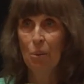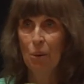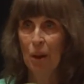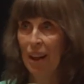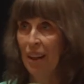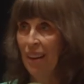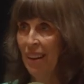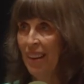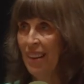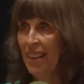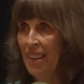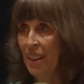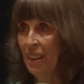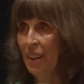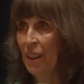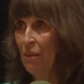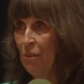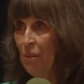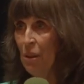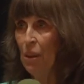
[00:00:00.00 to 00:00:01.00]
what I'd like to
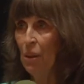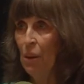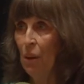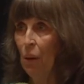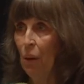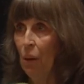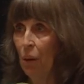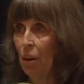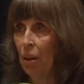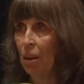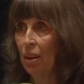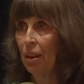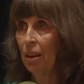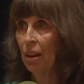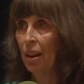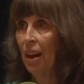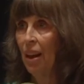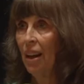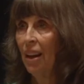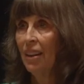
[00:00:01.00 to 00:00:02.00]
leave with you.
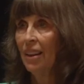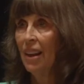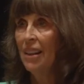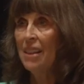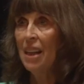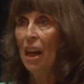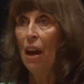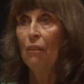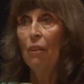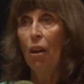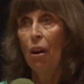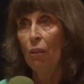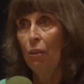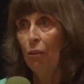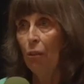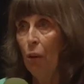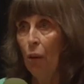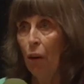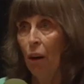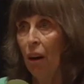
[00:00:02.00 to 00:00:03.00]
Let's have all
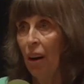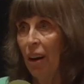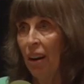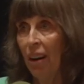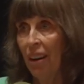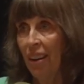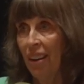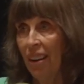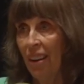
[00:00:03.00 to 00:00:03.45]
four.